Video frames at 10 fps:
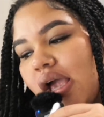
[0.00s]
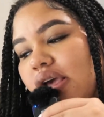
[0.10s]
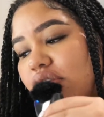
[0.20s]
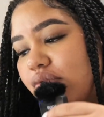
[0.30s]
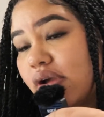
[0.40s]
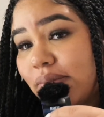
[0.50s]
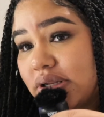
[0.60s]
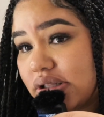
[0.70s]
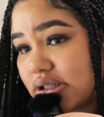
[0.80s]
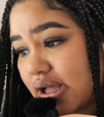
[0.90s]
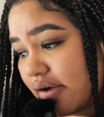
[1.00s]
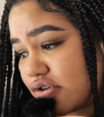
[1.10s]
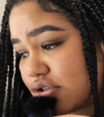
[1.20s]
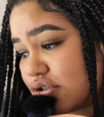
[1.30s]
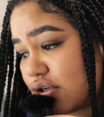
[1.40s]
it is recommended that the
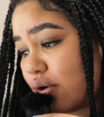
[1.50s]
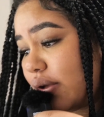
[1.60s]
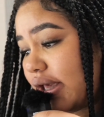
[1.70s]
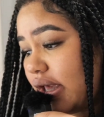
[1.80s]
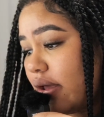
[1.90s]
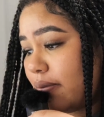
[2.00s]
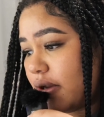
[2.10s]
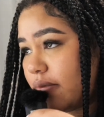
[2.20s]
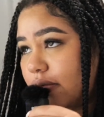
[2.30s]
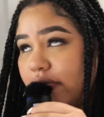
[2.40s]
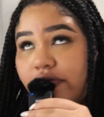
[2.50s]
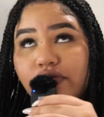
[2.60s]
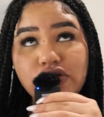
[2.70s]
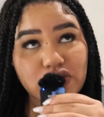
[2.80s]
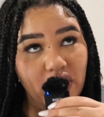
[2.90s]
average adult eat a minimum of
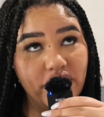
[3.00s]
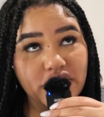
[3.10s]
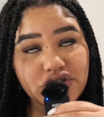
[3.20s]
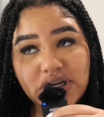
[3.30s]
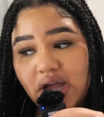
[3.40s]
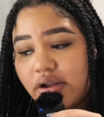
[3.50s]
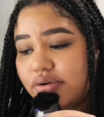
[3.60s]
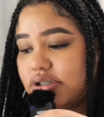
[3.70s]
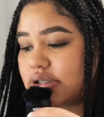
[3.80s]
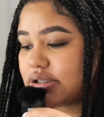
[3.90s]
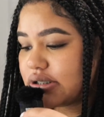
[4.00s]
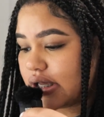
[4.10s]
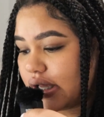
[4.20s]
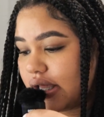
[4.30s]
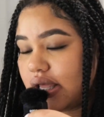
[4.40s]
1,200 calories a
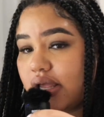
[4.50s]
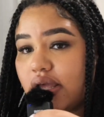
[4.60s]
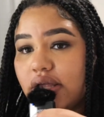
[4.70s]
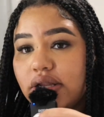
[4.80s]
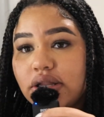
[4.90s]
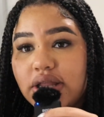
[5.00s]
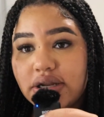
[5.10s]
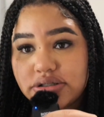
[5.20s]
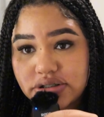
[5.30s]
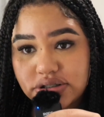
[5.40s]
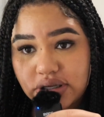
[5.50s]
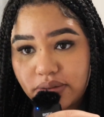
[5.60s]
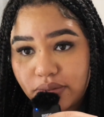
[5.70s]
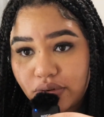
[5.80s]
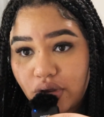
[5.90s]
day, and that is
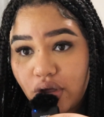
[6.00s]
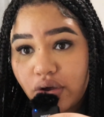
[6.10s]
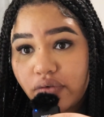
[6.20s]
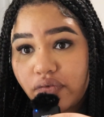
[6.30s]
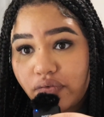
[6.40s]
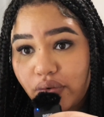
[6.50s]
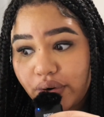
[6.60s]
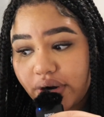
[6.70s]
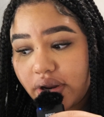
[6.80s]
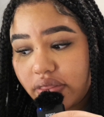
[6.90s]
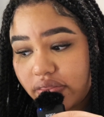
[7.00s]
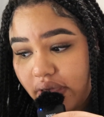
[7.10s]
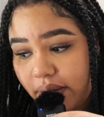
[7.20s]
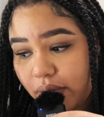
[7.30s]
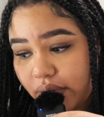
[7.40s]
sustainable for
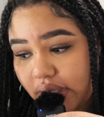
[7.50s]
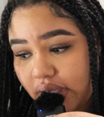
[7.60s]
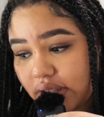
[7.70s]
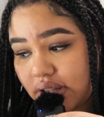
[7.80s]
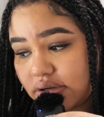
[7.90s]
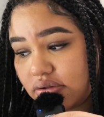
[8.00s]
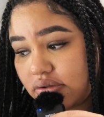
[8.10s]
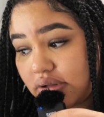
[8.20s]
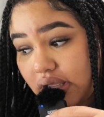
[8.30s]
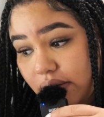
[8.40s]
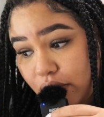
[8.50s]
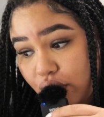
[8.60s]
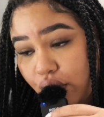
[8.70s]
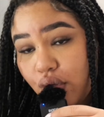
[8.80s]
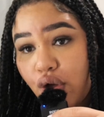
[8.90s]
them. Okay, that is
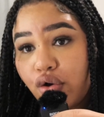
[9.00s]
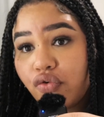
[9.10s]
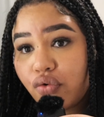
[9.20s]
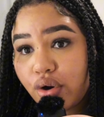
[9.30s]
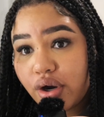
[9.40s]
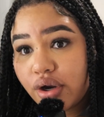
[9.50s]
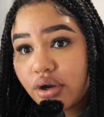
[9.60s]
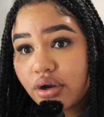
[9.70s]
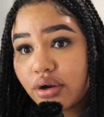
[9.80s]
sustainable for